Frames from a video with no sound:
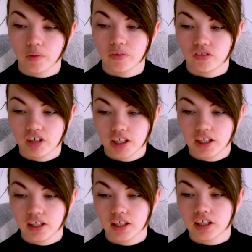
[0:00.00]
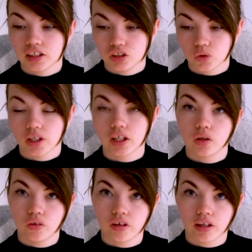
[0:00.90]
was really enjoying
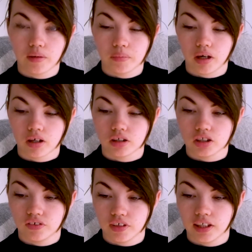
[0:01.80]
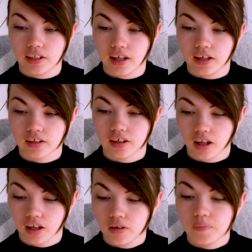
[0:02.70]
using that marker to fill in that
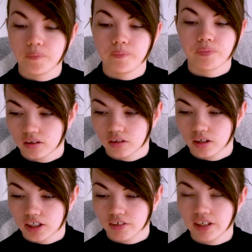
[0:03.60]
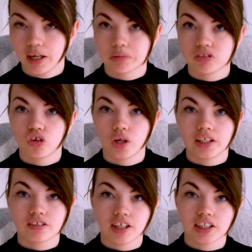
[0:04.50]
colour. It definitely helps draw
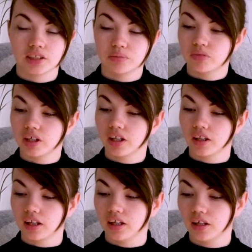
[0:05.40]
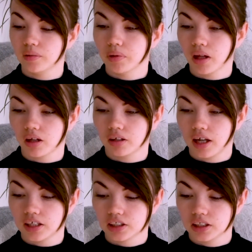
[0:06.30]
interest and bring the plant
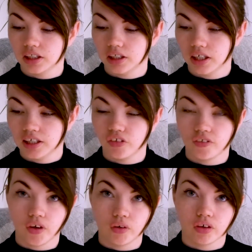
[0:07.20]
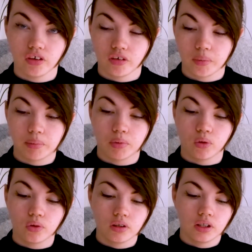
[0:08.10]
actually into focus a bit more.